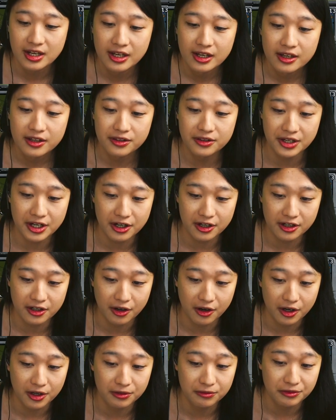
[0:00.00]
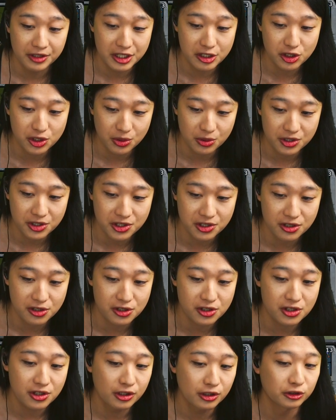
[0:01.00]
There are
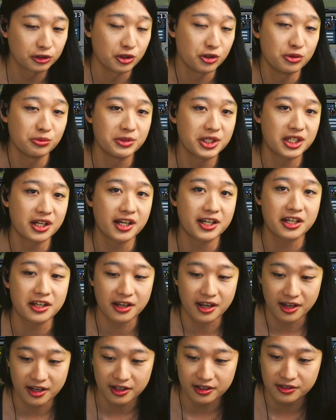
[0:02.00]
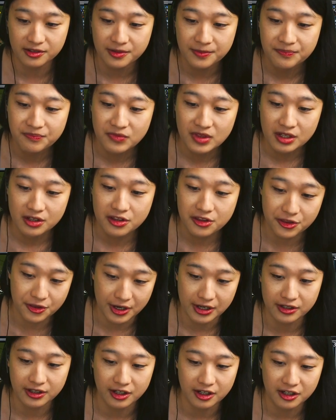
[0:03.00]
resources, Luminite and
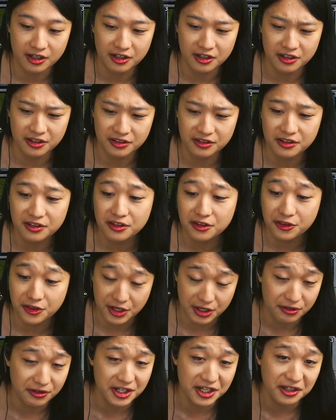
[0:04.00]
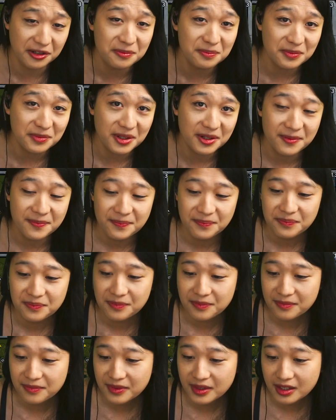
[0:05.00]
Therium,
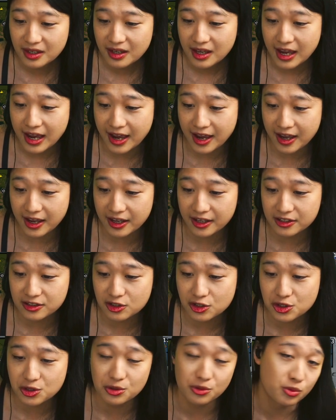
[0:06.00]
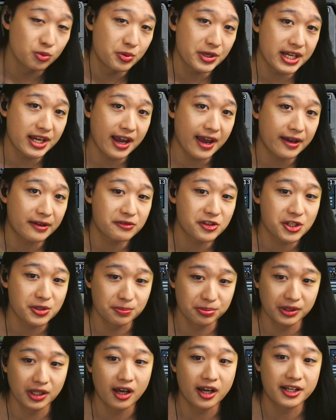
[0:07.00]
and we have
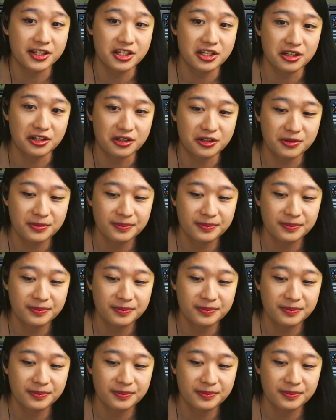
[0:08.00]
supply here.